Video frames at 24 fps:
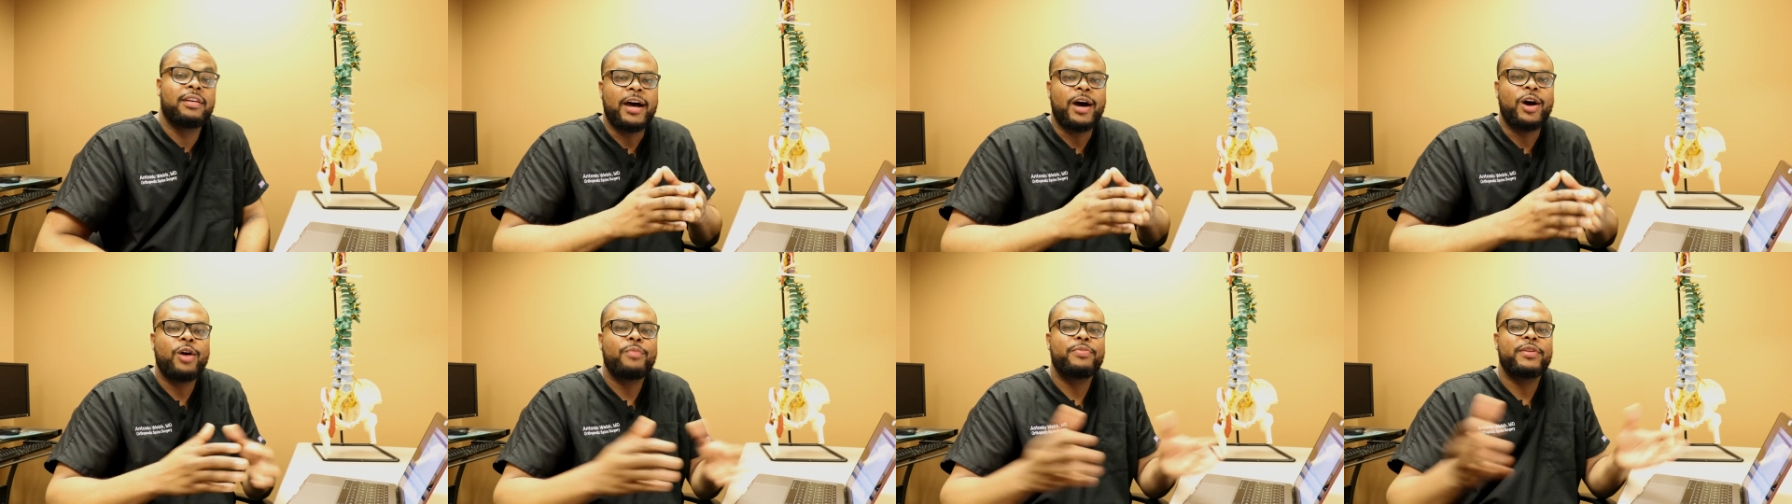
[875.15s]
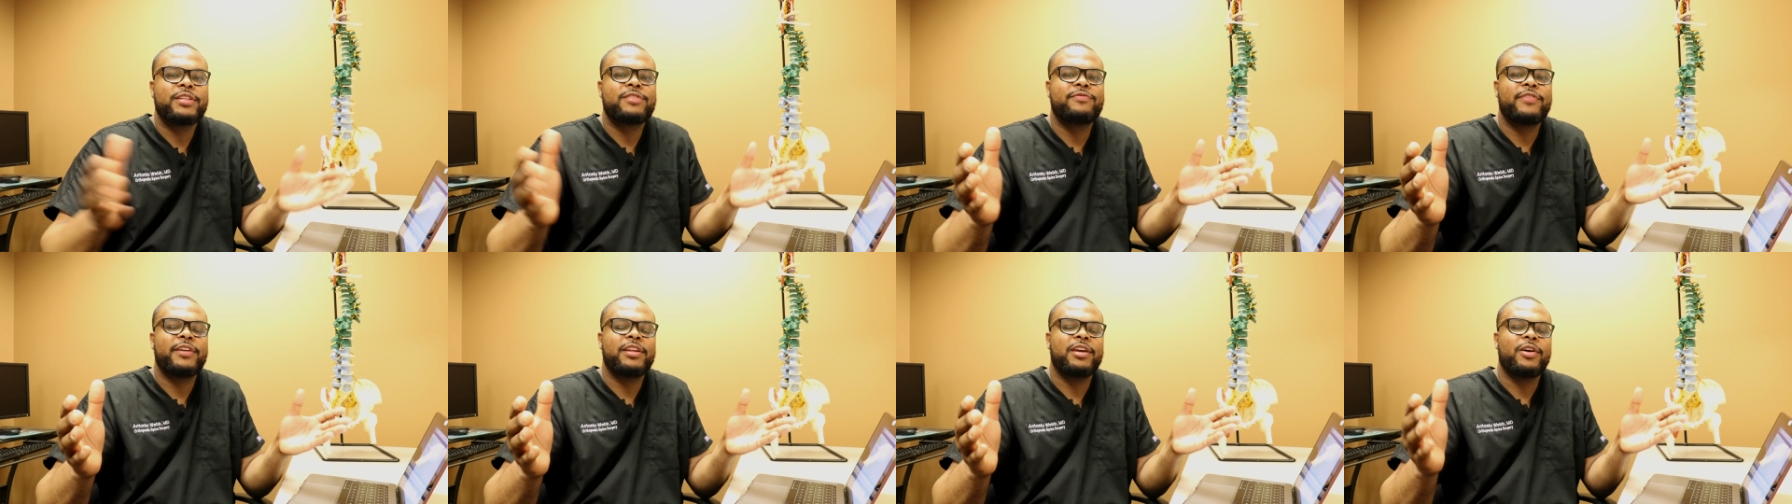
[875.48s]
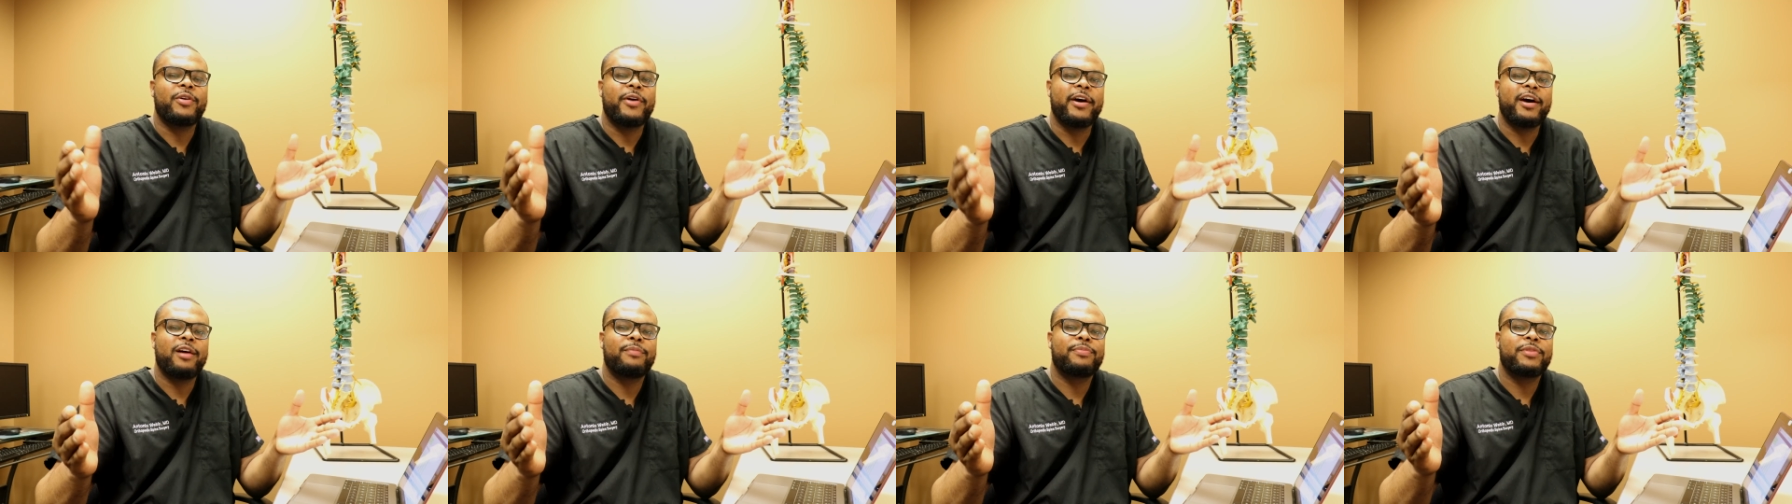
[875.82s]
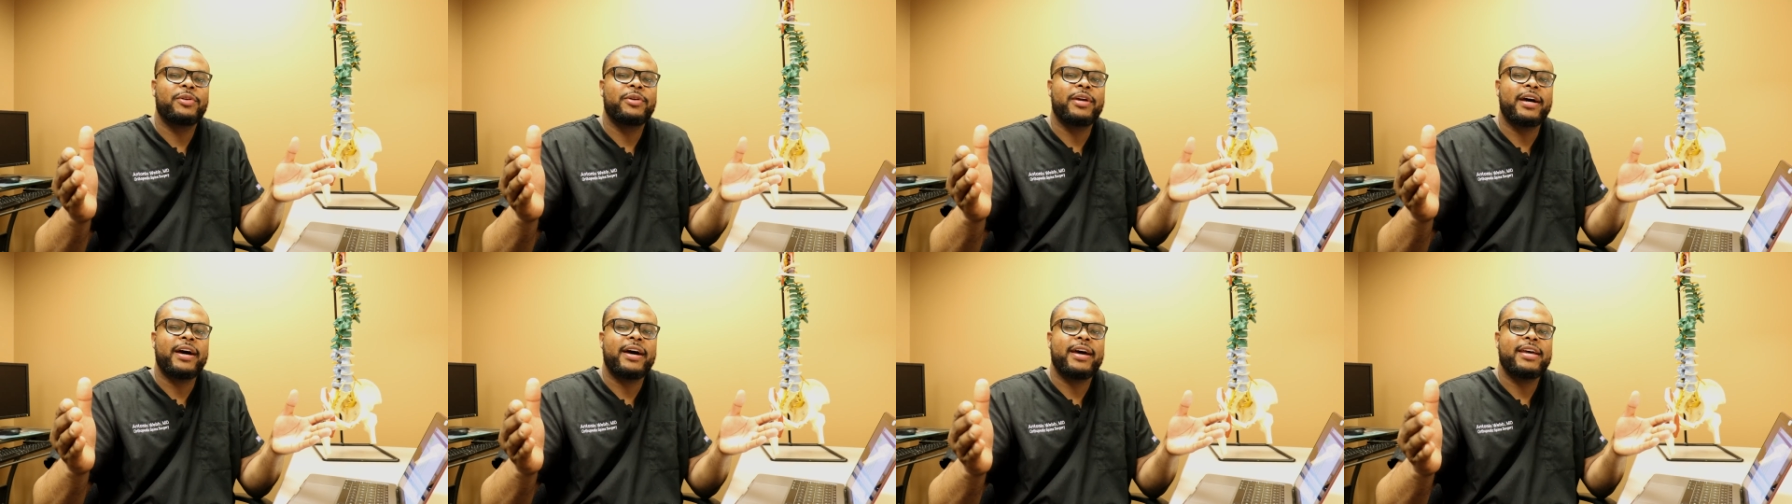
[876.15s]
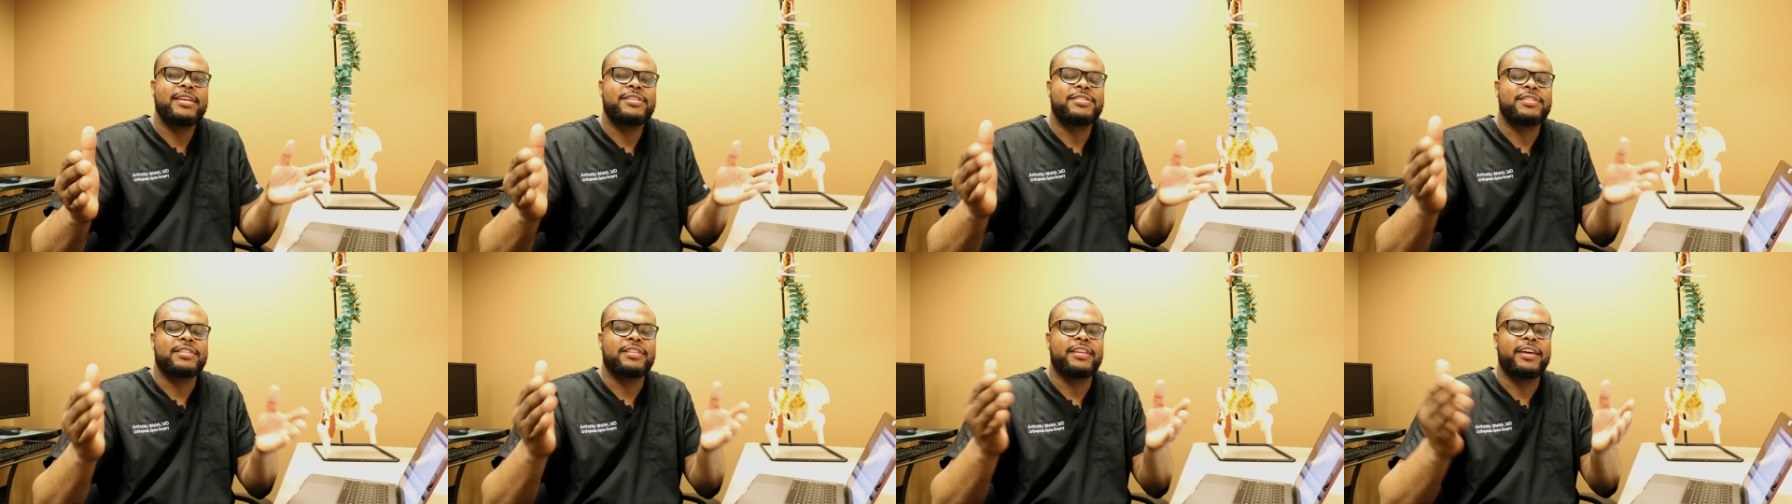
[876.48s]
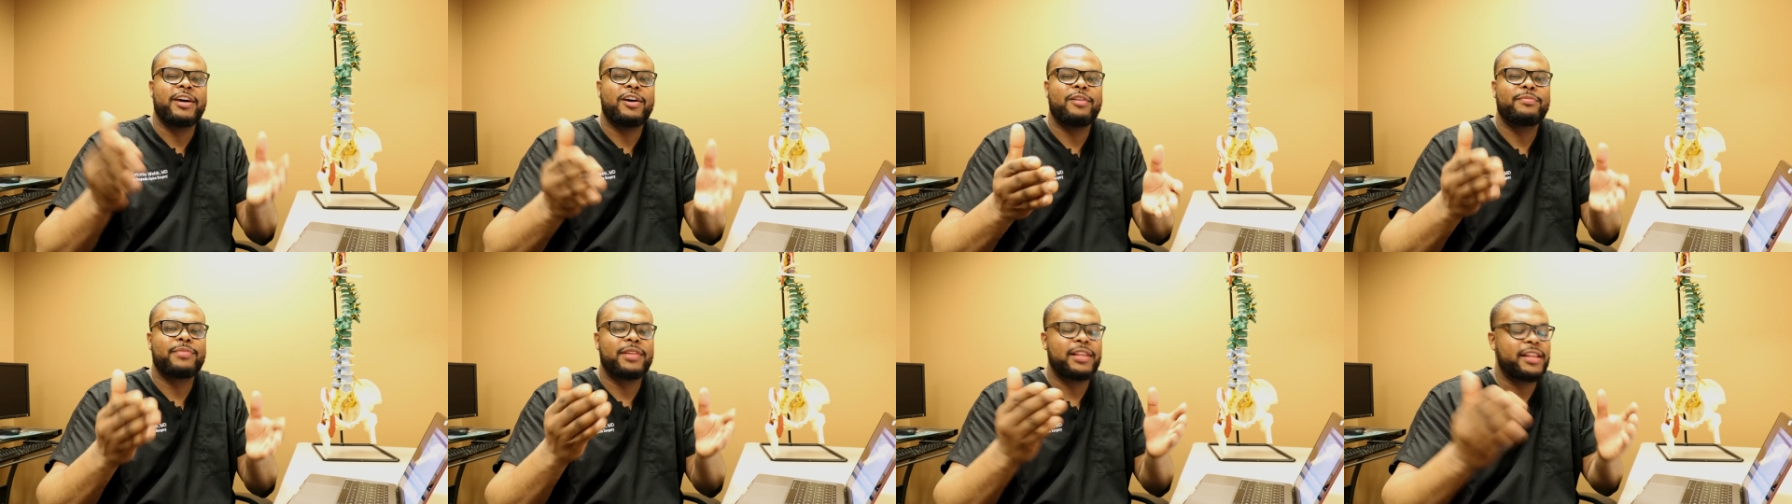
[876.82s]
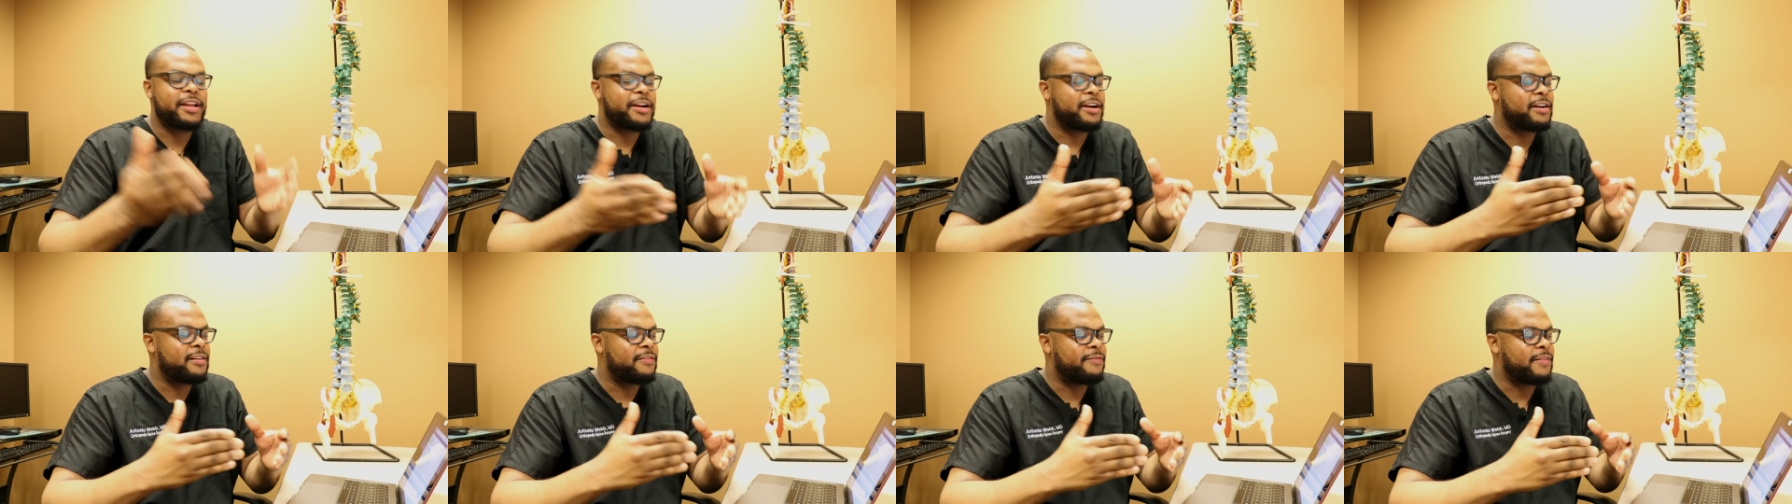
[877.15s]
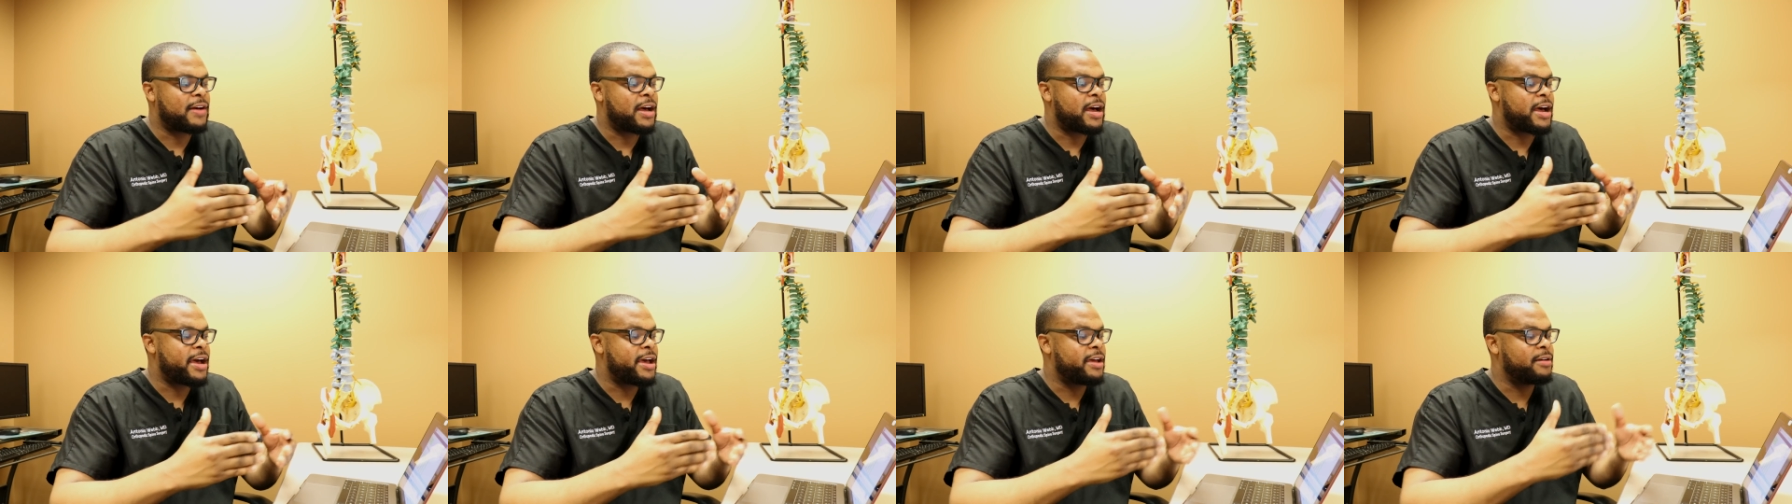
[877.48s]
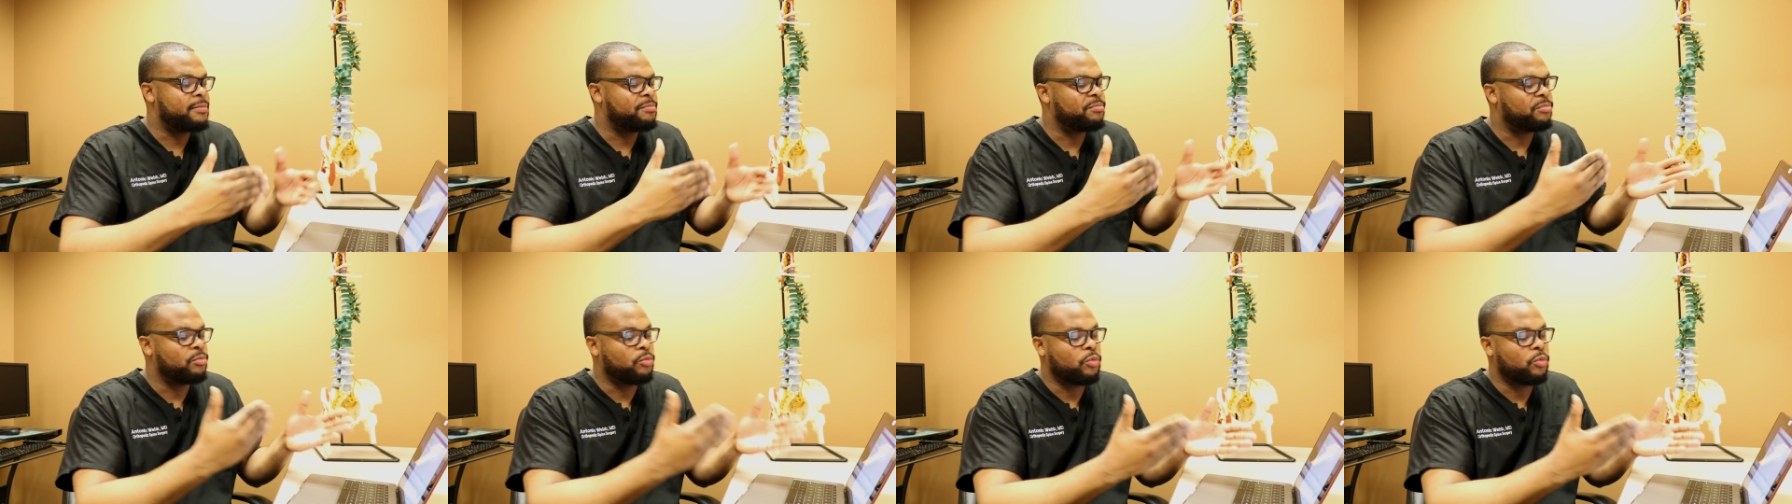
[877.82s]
I hope this video helped you guys and helped clarify